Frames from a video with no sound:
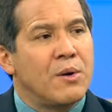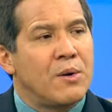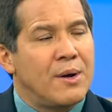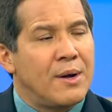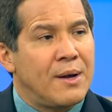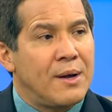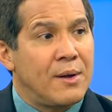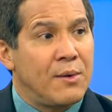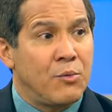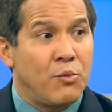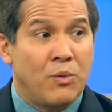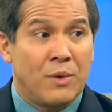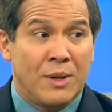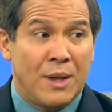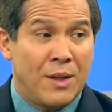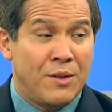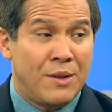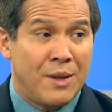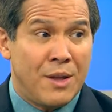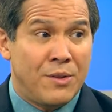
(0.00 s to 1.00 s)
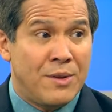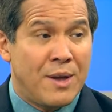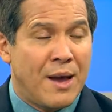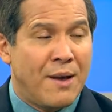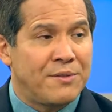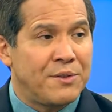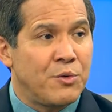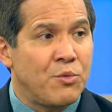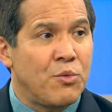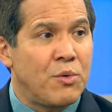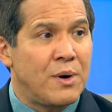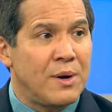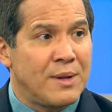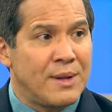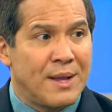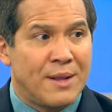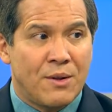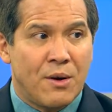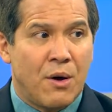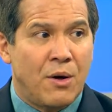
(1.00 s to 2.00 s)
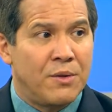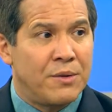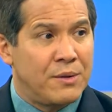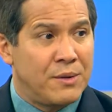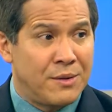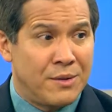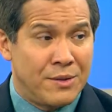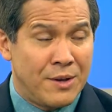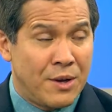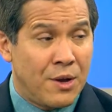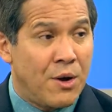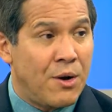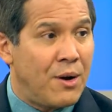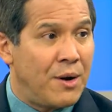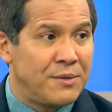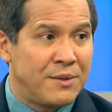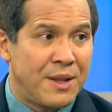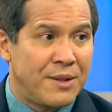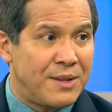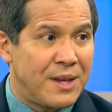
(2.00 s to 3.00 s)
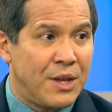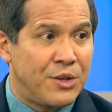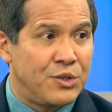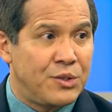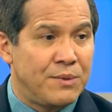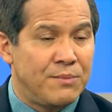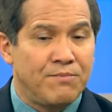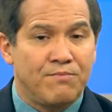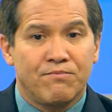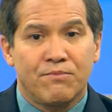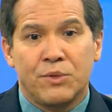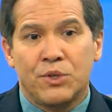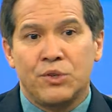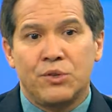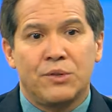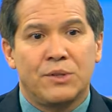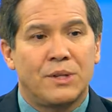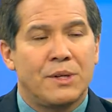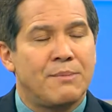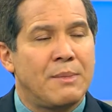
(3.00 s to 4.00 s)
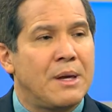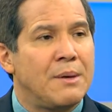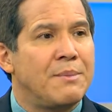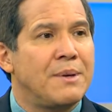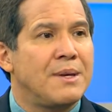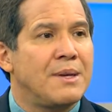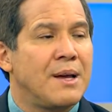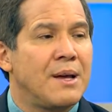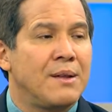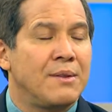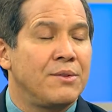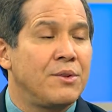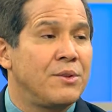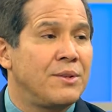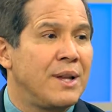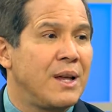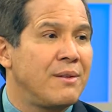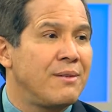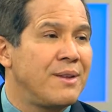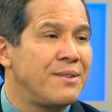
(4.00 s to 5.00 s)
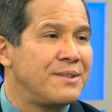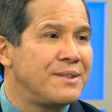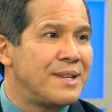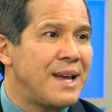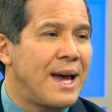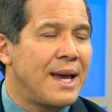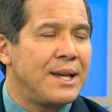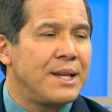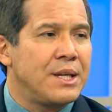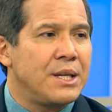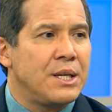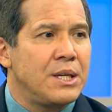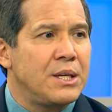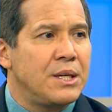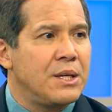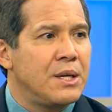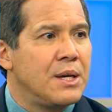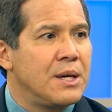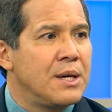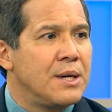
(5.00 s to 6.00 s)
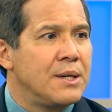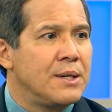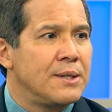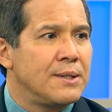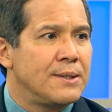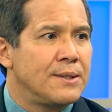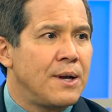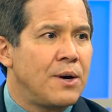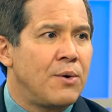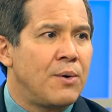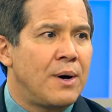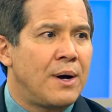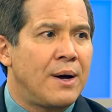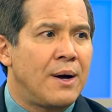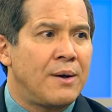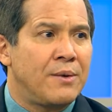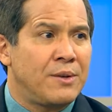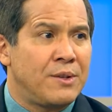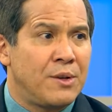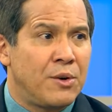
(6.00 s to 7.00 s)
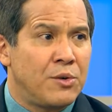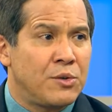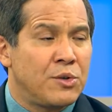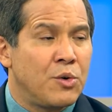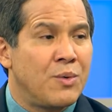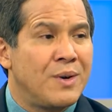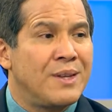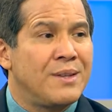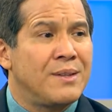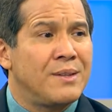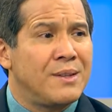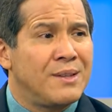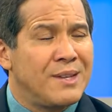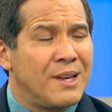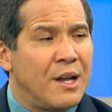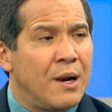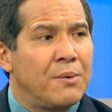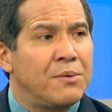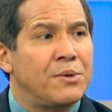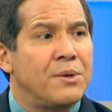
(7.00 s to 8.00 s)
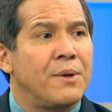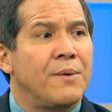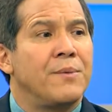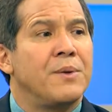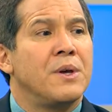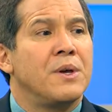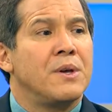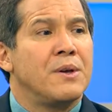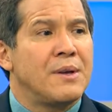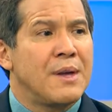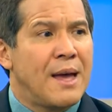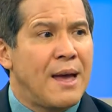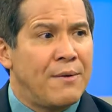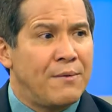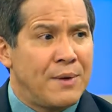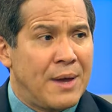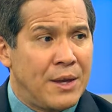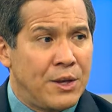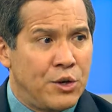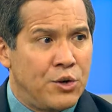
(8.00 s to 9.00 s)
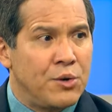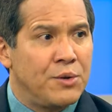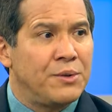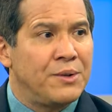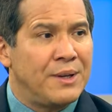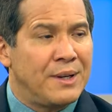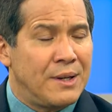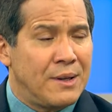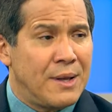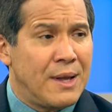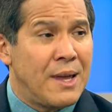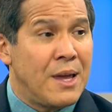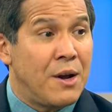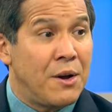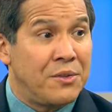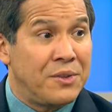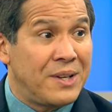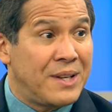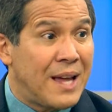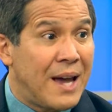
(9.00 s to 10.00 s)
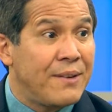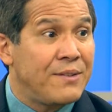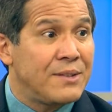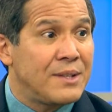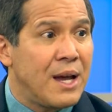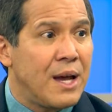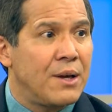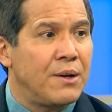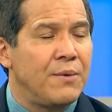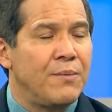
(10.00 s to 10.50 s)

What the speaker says: and you have to work at all the cause of the tension. Usually maybe there's a lot of anxiety, so so we tell them to have a good, healthy lifestyle.